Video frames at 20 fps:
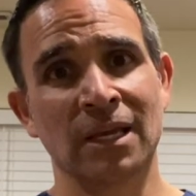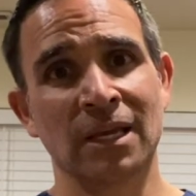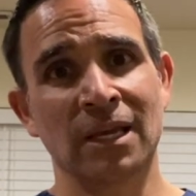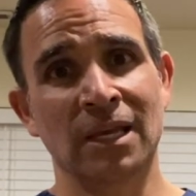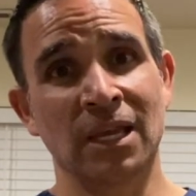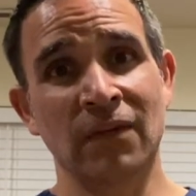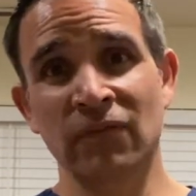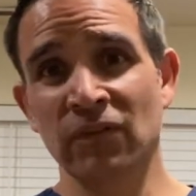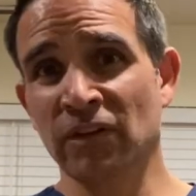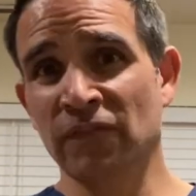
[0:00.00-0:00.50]

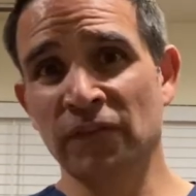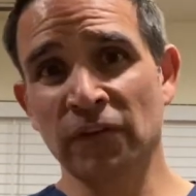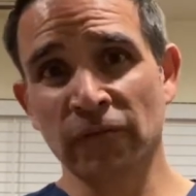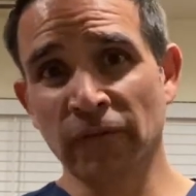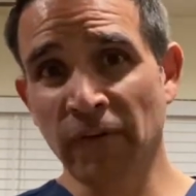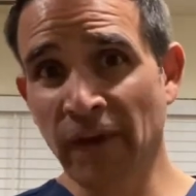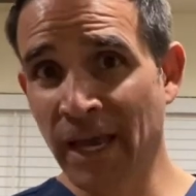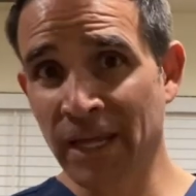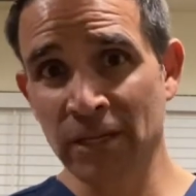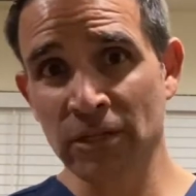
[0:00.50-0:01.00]
even if you've
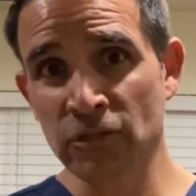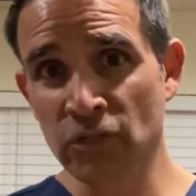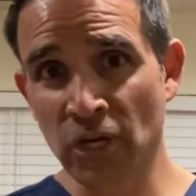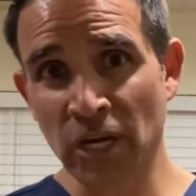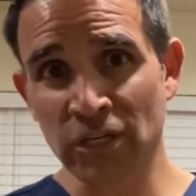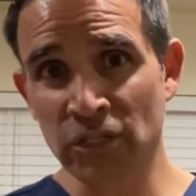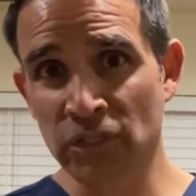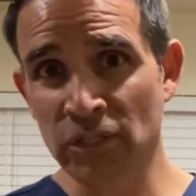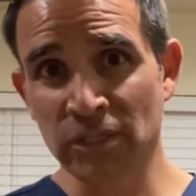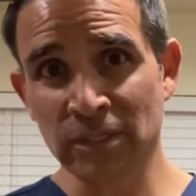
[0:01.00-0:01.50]
had
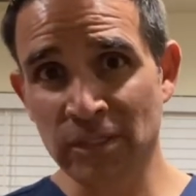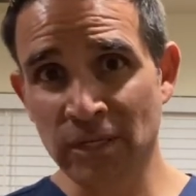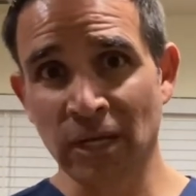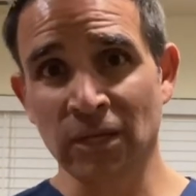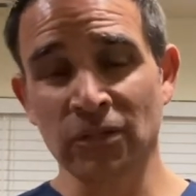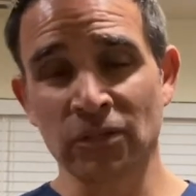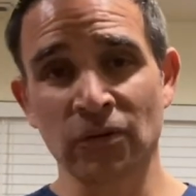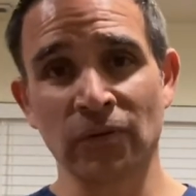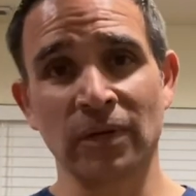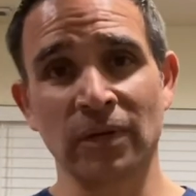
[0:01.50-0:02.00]
injections
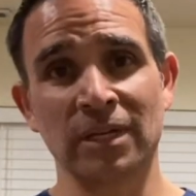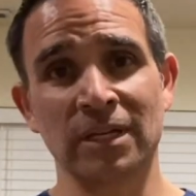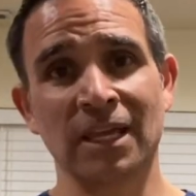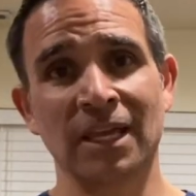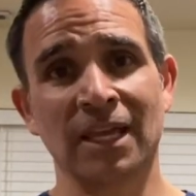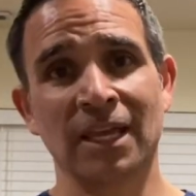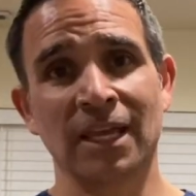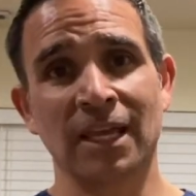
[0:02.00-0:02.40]
done to it,